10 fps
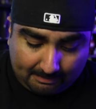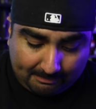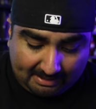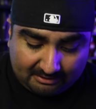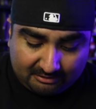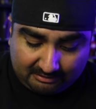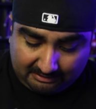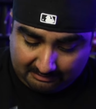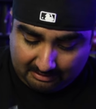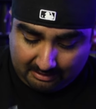
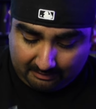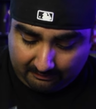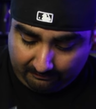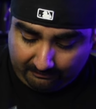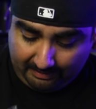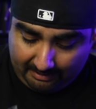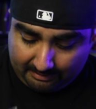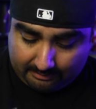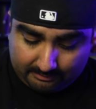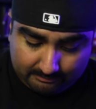actually not a
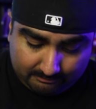fan